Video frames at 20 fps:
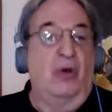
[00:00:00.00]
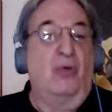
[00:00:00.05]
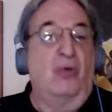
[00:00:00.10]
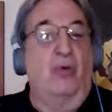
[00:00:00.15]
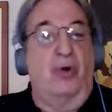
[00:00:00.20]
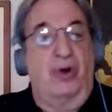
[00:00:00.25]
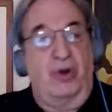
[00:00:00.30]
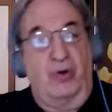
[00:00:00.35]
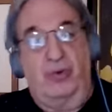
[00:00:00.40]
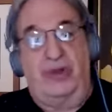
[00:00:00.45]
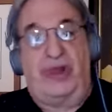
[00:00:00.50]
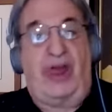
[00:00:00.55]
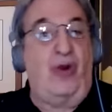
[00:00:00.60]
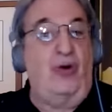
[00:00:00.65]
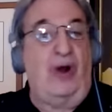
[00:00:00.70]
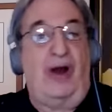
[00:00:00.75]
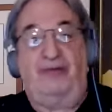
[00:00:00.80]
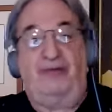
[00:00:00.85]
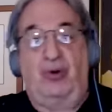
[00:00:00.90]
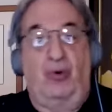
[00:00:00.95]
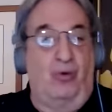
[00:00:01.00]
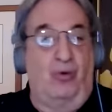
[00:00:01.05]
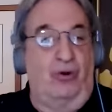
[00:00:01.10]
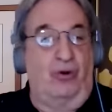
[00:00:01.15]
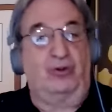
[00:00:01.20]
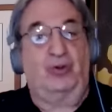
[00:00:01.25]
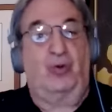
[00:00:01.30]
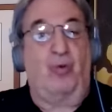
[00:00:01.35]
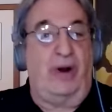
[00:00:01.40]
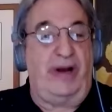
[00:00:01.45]
where they don't have to
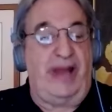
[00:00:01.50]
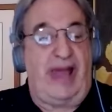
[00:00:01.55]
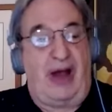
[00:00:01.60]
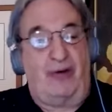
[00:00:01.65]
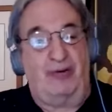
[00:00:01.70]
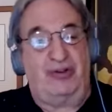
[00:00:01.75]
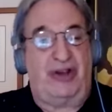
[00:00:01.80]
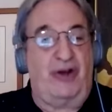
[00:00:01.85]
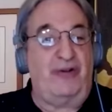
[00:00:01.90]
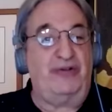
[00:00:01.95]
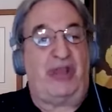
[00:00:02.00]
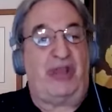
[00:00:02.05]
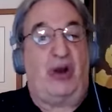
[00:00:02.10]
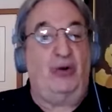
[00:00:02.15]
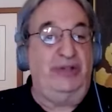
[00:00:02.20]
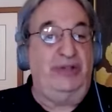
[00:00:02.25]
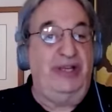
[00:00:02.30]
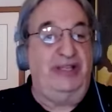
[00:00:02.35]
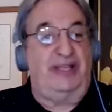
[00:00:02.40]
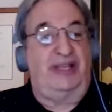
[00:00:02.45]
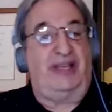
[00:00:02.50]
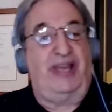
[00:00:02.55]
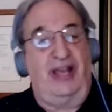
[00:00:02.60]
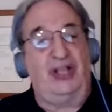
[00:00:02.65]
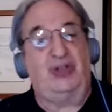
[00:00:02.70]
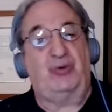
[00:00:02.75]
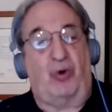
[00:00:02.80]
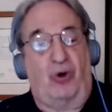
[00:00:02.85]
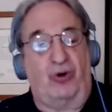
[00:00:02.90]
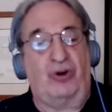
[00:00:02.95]
work 20 hours, they don't need the
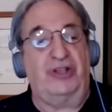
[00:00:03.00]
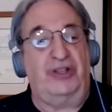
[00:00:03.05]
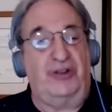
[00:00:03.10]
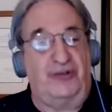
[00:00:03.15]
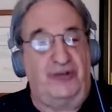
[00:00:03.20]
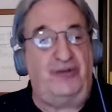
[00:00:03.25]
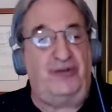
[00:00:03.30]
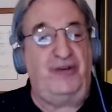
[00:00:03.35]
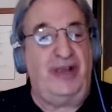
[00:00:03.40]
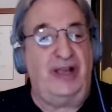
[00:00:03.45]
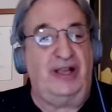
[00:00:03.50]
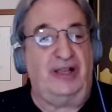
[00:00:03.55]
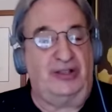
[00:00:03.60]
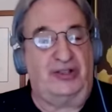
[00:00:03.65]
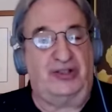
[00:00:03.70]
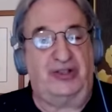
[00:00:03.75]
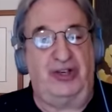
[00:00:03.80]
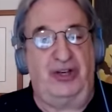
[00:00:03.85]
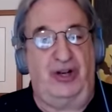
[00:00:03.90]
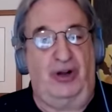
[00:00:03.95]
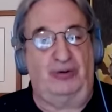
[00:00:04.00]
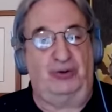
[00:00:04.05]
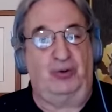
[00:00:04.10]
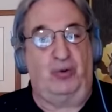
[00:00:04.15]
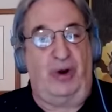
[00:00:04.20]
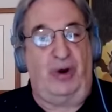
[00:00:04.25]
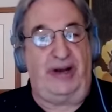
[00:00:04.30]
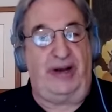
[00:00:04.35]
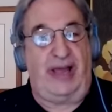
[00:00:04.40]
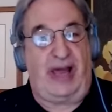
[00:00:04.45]
kids work in the fields,
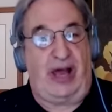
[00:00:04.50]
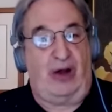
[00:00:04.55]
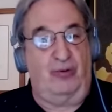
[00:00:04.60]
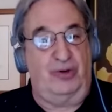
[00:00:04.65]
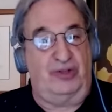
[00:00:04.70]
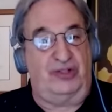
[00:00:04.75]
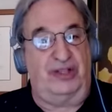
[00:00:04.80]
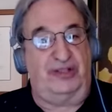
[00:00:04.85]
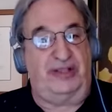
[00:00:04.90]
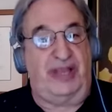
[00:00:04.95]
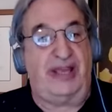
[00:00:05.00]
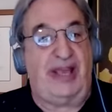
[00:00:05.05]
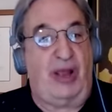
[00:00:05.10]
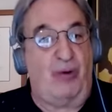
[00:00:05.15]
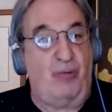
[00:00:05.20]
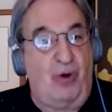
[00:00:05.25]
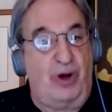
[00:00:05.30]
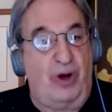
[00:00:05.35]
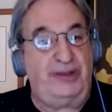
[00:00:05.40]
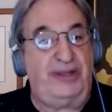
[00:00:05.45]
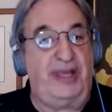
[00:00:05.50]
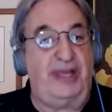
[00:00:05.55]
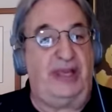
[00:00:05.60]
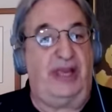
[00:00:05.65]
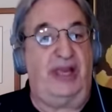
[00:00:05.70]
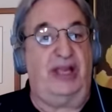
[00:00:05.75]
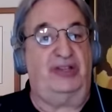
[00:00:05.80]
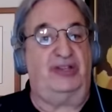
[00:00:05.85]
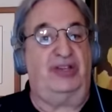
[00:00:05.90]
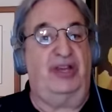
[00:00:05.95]
20 hours a day. They want their
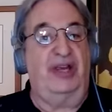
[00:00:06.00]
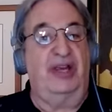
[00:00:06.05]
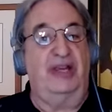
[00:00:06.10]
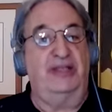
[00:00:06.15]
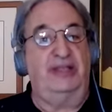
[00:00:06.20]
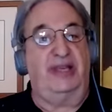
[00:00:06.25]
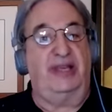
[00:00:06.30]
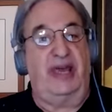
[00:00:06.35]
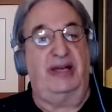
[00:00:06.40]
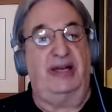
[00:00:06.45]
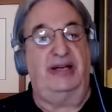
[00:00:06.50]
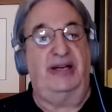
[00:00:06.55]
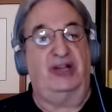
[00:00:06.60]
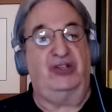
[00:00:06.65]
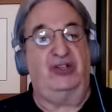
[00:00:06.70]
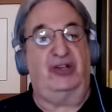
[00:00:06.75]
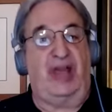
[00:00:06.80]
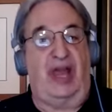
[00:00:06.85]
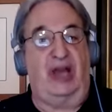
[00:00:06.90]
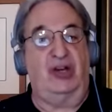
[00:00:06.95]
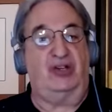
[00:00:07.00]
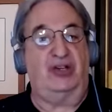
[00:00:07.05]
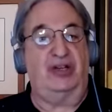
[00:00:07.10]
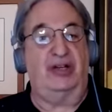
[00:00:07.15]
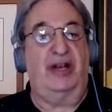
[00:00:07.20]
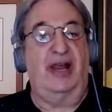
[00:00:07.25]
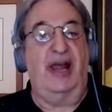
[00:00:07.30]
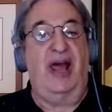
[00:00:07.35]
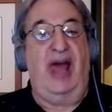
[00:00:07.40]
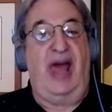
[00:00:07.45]
kids to get an education,
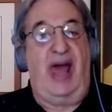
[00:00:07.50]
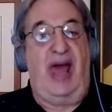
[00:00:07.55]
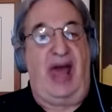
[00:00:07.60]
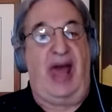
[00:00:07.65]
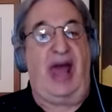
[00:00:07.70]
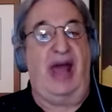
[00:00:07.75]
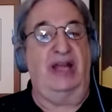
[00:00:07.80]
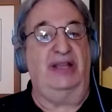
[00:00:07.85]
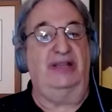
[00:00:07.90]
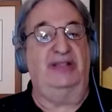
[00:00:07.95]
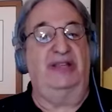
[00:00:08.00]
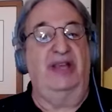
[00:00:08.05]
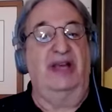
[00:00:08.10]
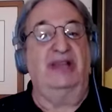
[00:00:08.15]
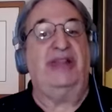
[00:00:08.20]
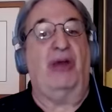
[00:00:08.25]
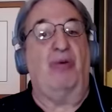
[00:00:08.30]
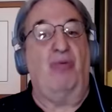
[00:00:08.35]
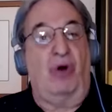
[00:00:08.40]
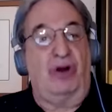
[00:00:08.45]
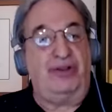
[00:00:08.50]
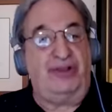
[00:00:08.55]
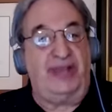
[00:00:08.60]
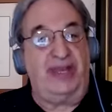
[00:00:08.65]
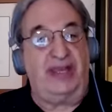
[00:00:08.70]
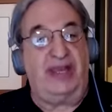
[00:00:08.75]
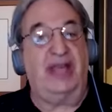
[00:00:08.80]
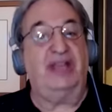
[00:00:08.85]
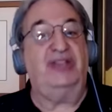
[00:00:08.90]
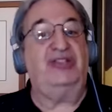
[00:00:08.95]
and they want their
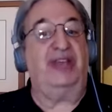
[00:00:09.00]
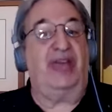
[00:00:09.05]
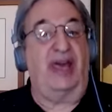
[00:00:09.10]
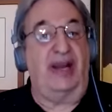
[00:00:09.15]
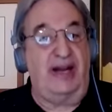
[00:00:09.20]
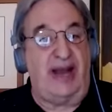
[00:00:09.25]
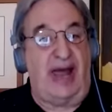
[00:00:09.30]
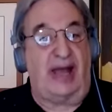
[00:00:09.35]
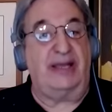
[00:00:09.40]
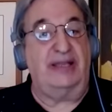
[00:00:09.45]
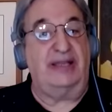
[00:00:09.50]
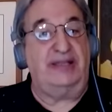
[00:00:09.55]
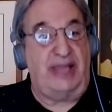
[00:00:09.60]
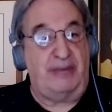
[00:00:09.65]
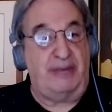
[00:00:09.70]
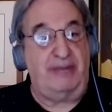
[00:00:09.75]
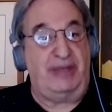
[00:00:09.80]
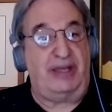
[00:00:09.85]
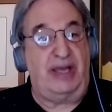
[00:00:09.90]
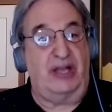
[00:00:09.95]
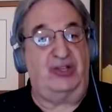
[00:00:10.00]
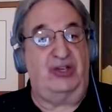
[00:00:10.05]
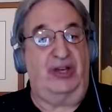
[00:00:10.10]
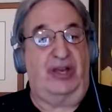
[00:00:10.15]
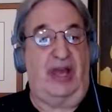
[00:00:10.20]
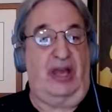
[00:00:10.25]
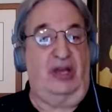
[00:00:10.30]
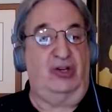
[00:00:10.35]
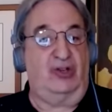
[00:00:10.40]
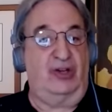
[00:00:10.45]
kids to get an academic
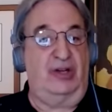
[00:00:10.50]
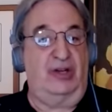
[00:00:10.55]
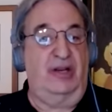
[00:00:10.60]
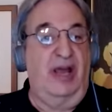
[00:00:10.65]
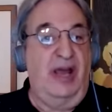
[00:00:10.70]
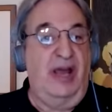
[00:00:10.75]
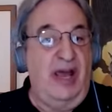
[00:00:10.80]
education,